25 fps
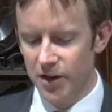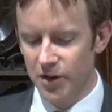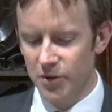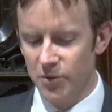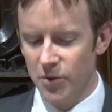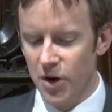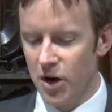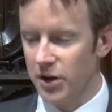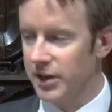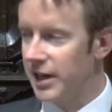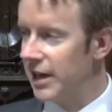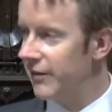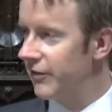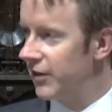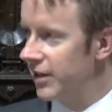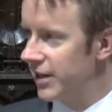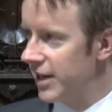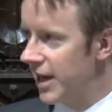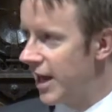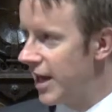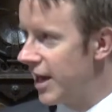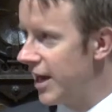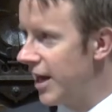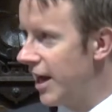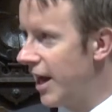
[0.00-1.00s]
while giving
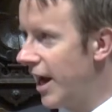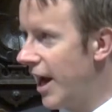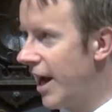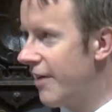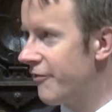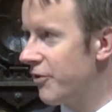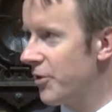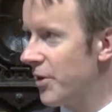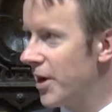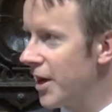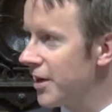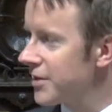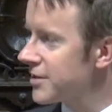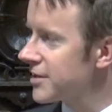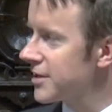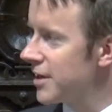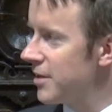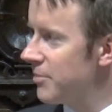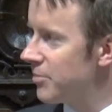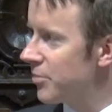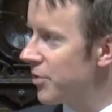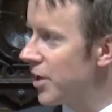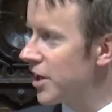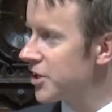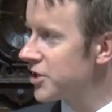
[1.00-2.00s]
the, everyone else the
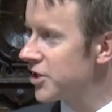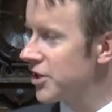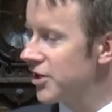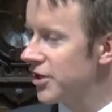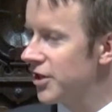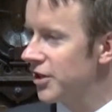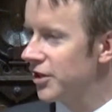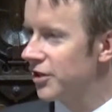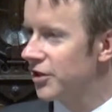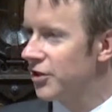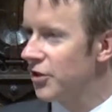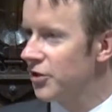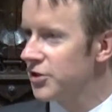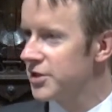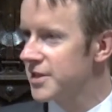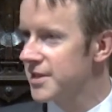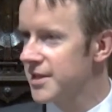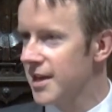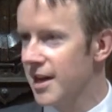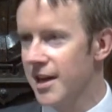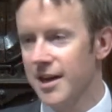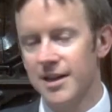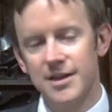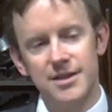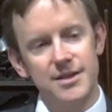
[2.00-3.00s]
impression that God
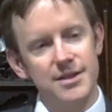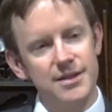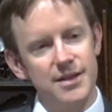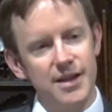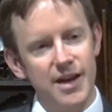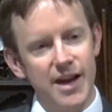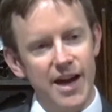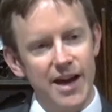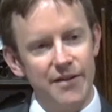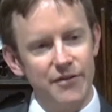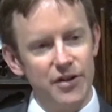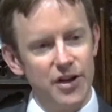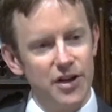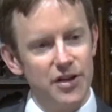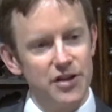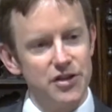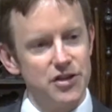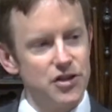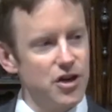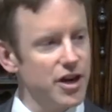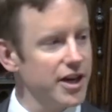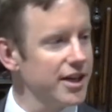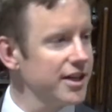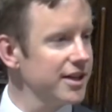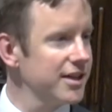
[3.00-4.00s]
said, have another
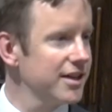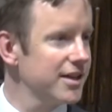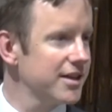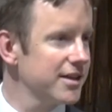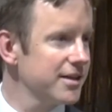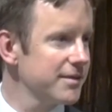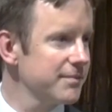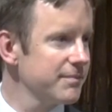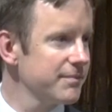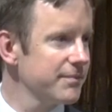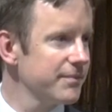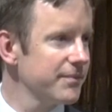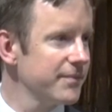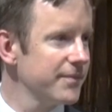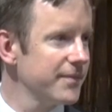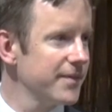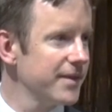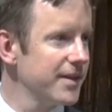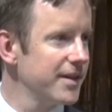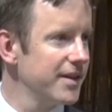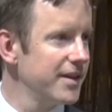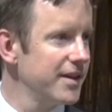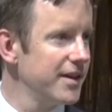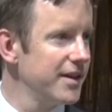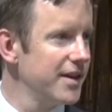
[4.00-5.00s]
drink.
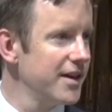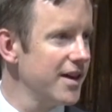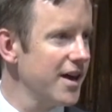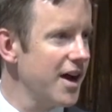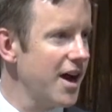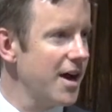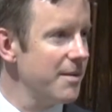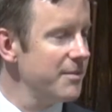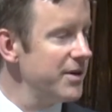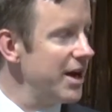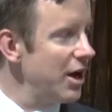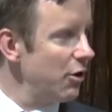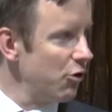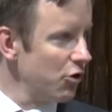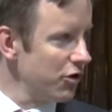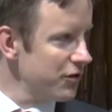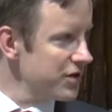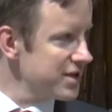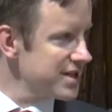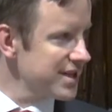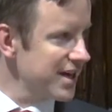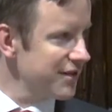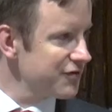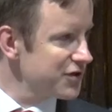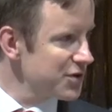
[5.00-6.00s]
Um, now, all of
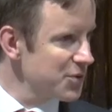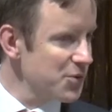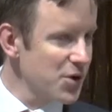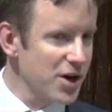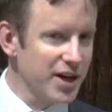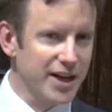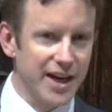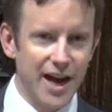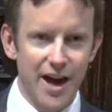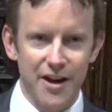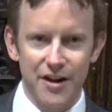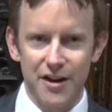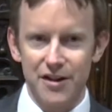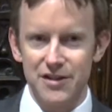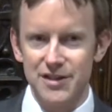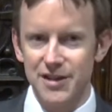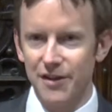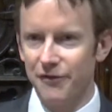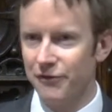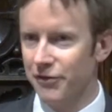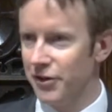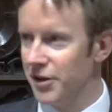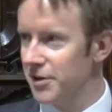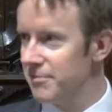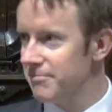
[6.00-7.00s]
us have to work out our
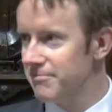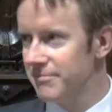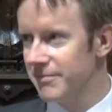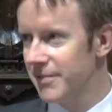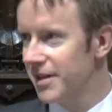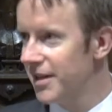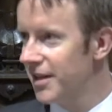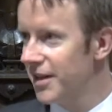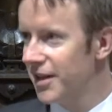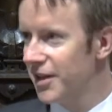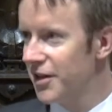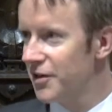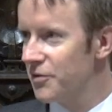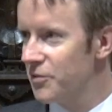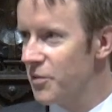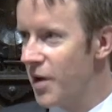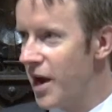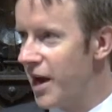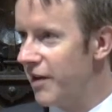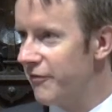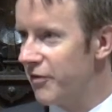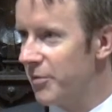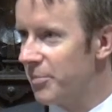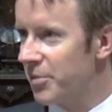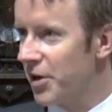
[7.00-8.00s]
different
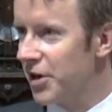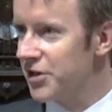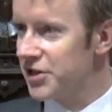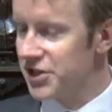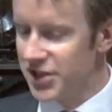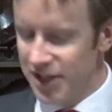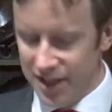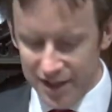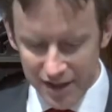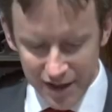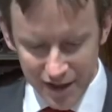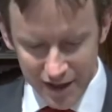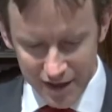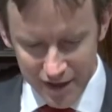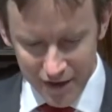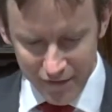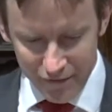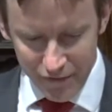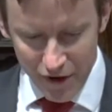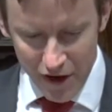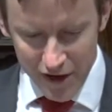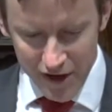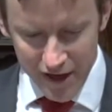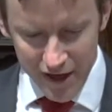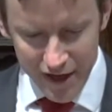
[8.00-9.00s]
way of approaching the, the
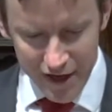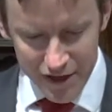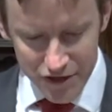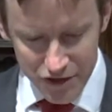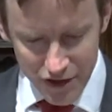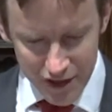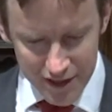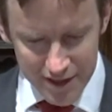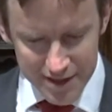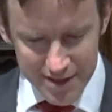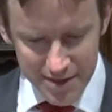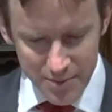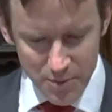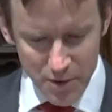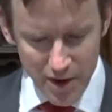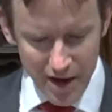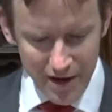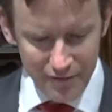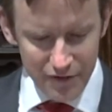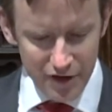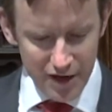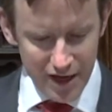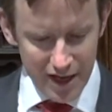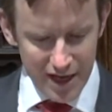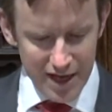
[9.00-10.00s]
Friday night drinks and
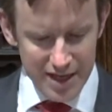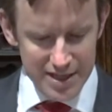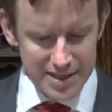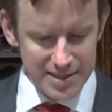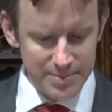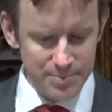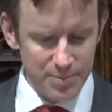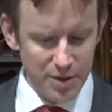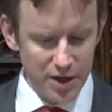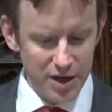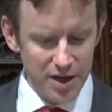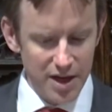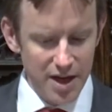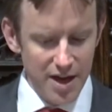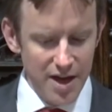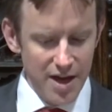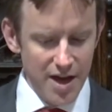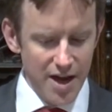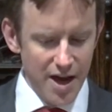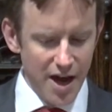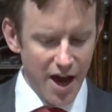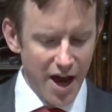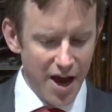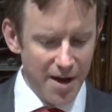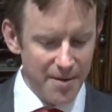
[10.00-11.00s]
whatever it is, but
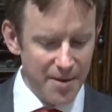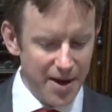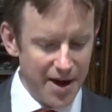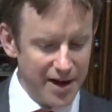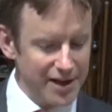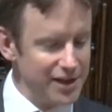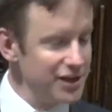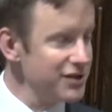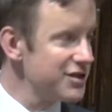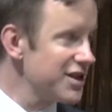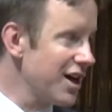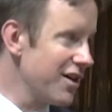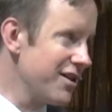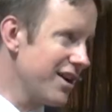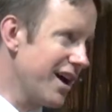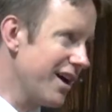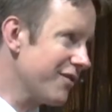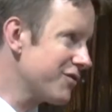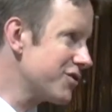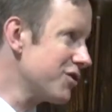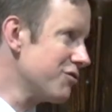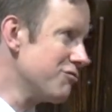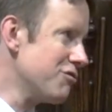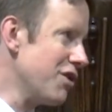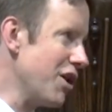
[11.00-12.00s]
uh, and you don't
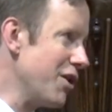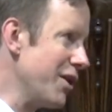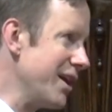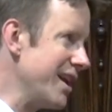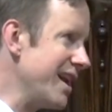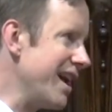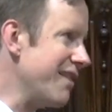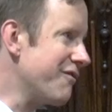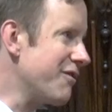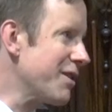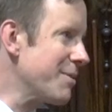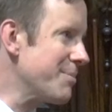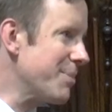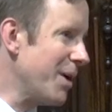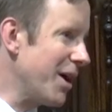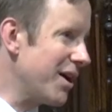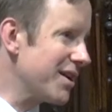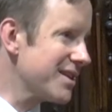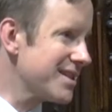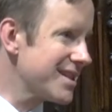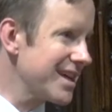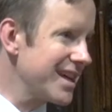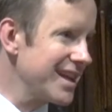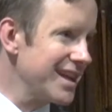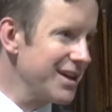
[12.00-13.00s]
have to ruin every
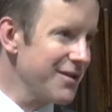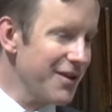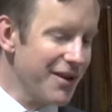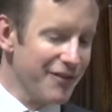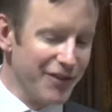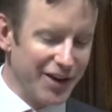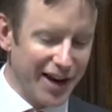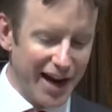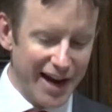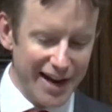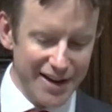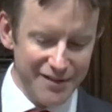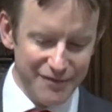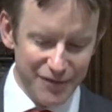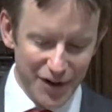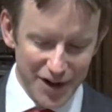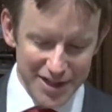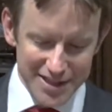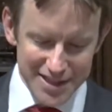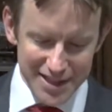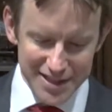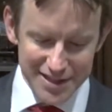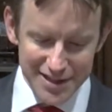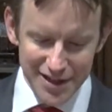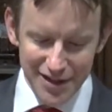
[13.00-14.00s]
party that you ever get
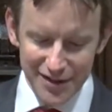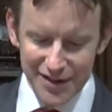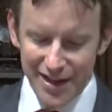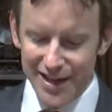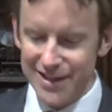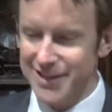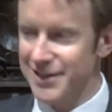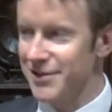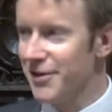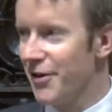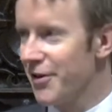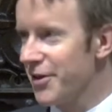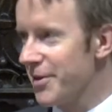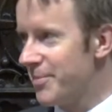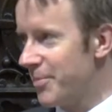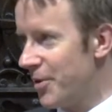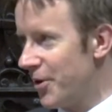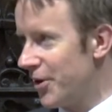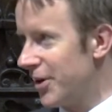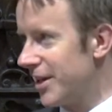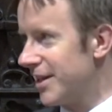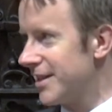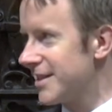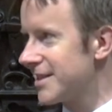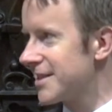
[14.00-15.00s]
invited to. That's not the
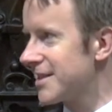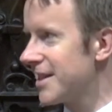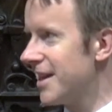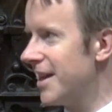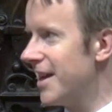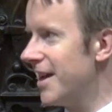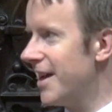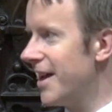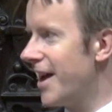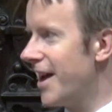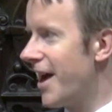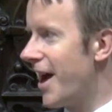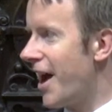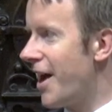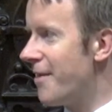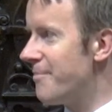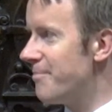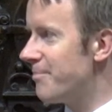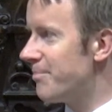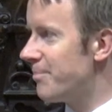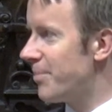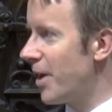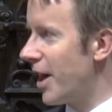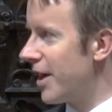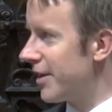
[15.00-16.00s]
point. Um,
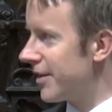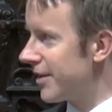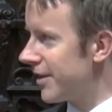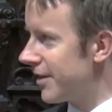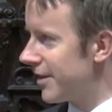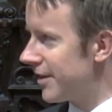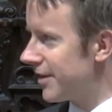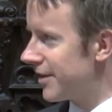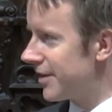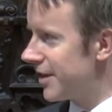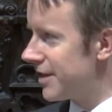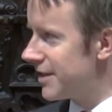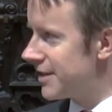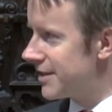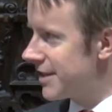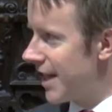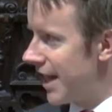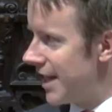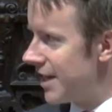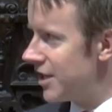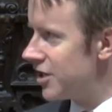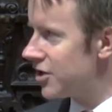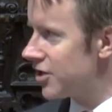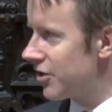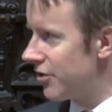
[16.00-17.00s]
but the
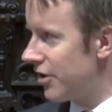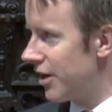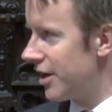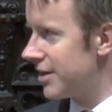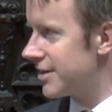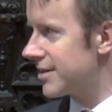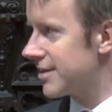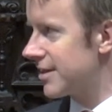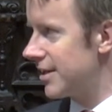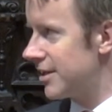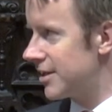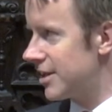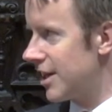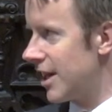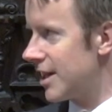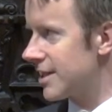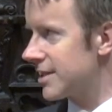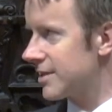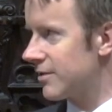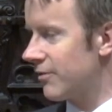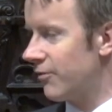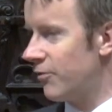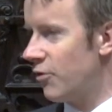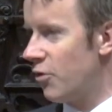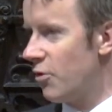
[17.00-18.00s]
danger I'd
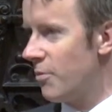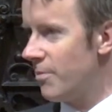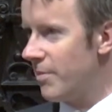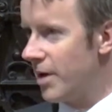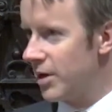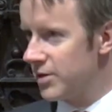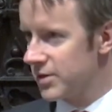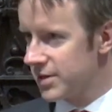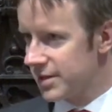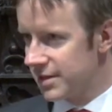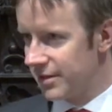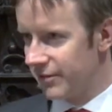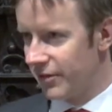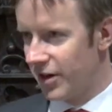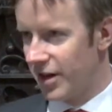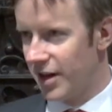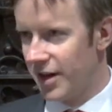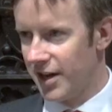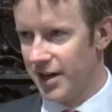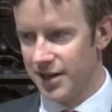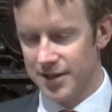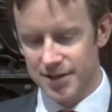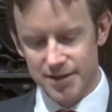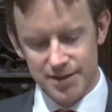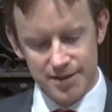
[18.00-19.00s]
suggest for most of
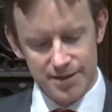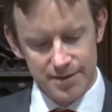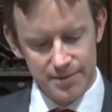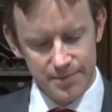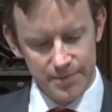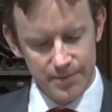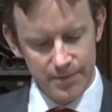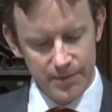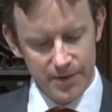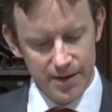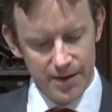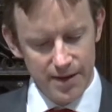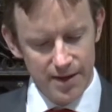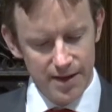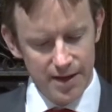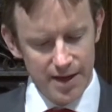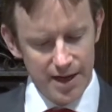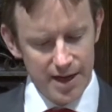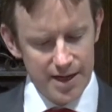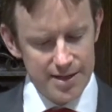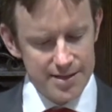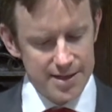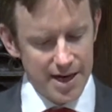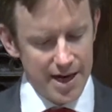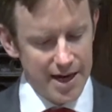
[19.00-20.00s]
us
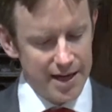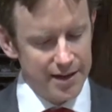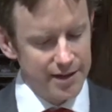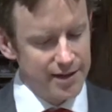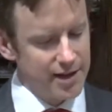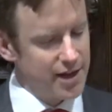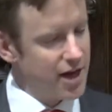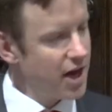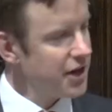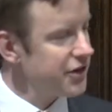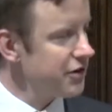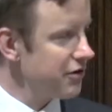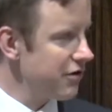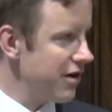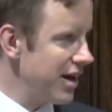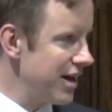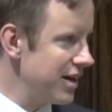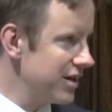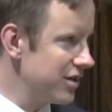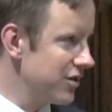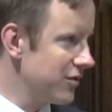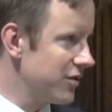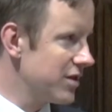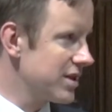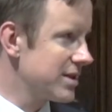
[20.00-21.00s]
is at the other
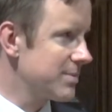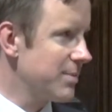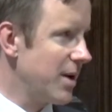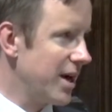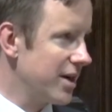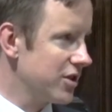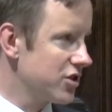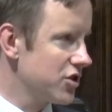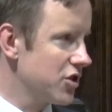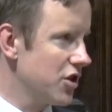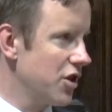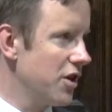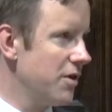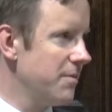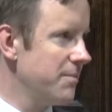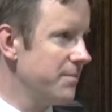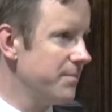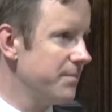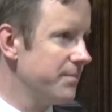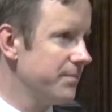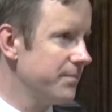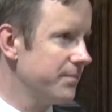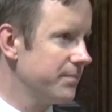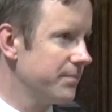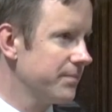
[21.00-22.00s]
end of the
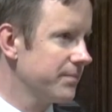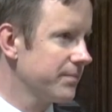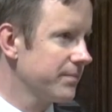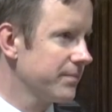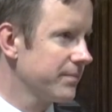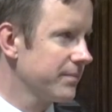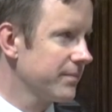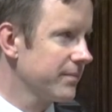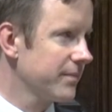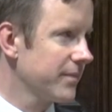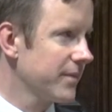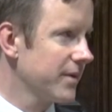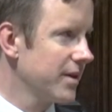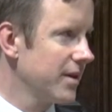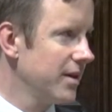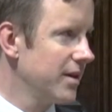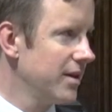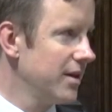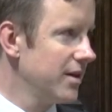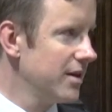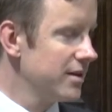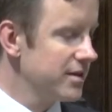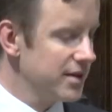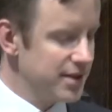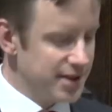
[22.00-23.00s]
spectrum.
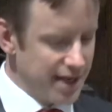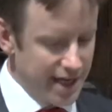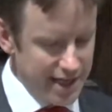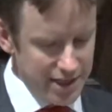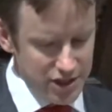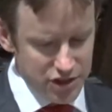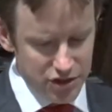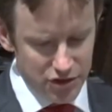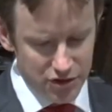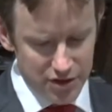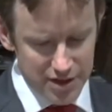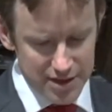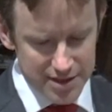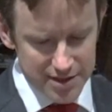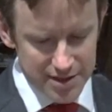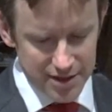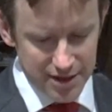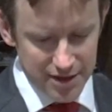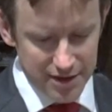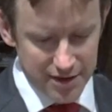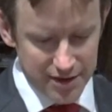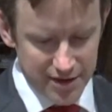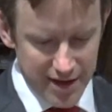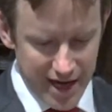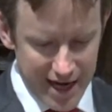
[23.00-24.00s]
The danger is
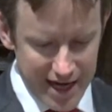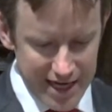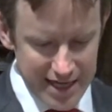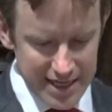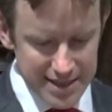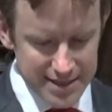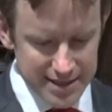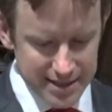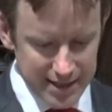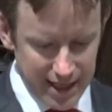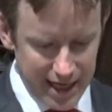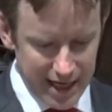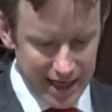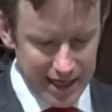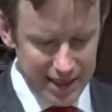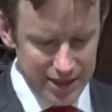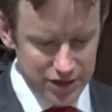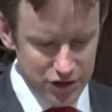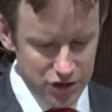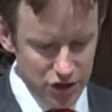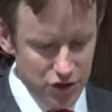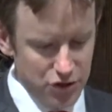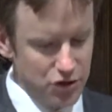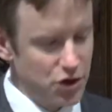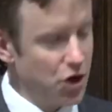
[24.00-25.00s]
that they say,
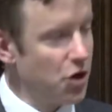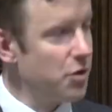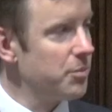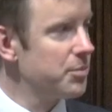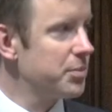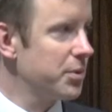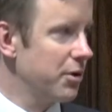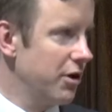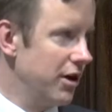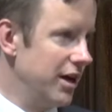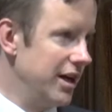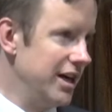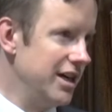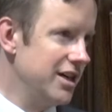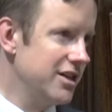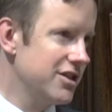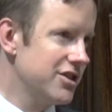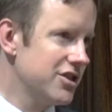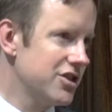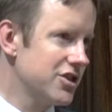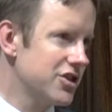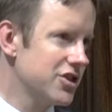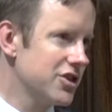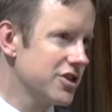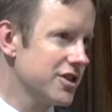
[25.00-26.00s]
do not
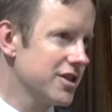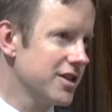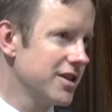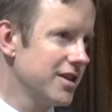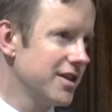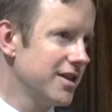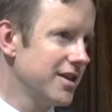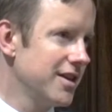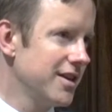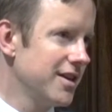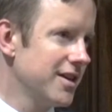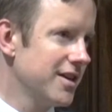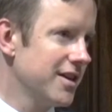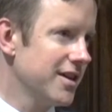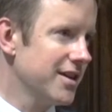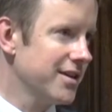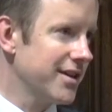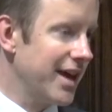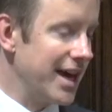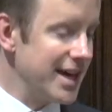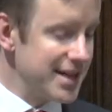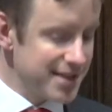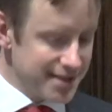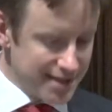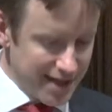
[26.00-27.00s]
preach, and
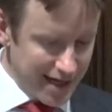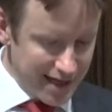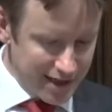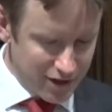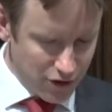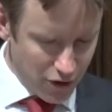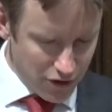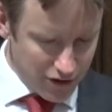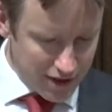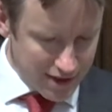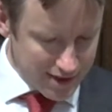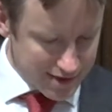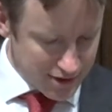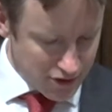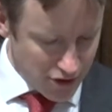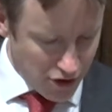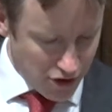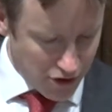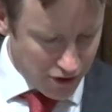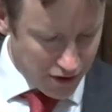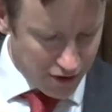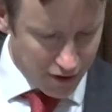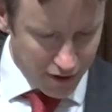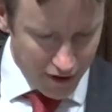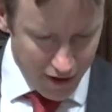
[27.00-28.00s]
they say God is
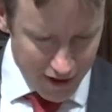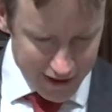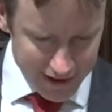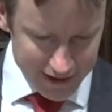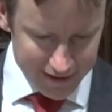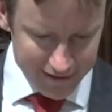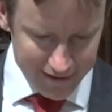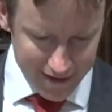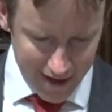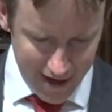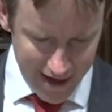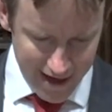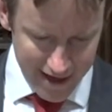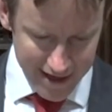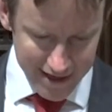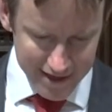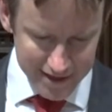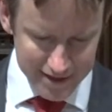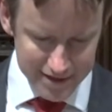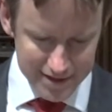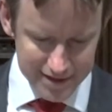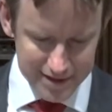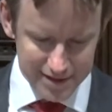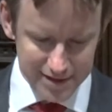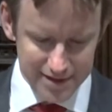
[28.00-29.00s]
not like
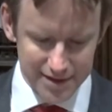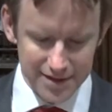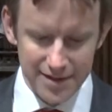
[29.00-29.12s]
that,